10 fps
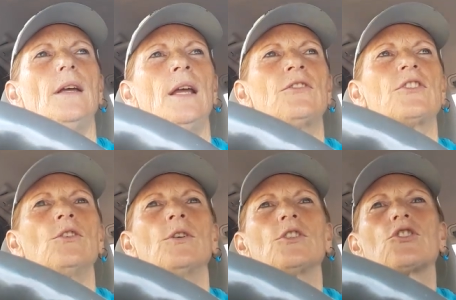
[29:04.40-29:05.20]
and
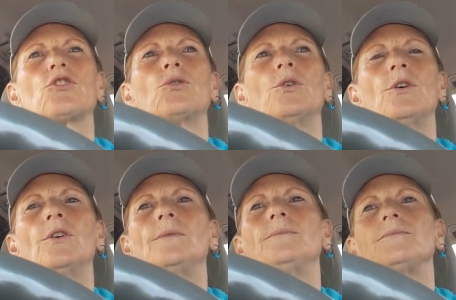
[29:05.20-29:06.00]
sit on a
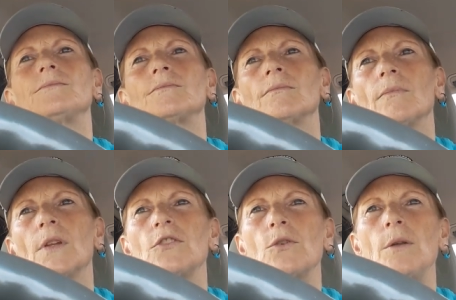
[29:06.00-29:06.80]
stool
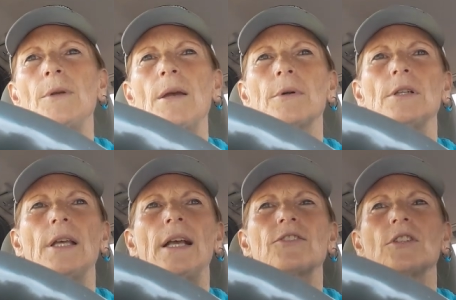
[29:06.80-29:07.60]
so I'd be able to
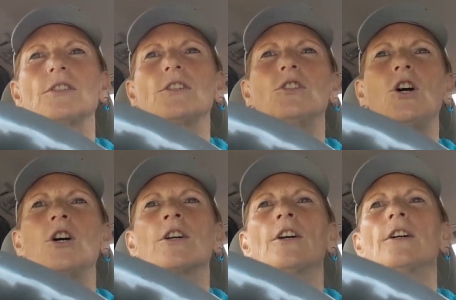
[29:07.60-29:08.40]
last a little
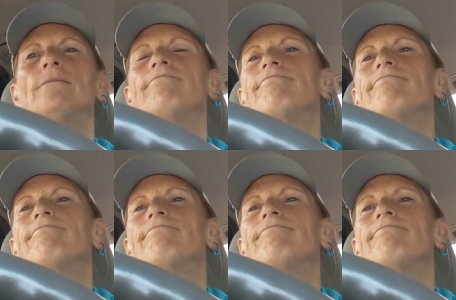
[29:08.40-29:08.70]
longer.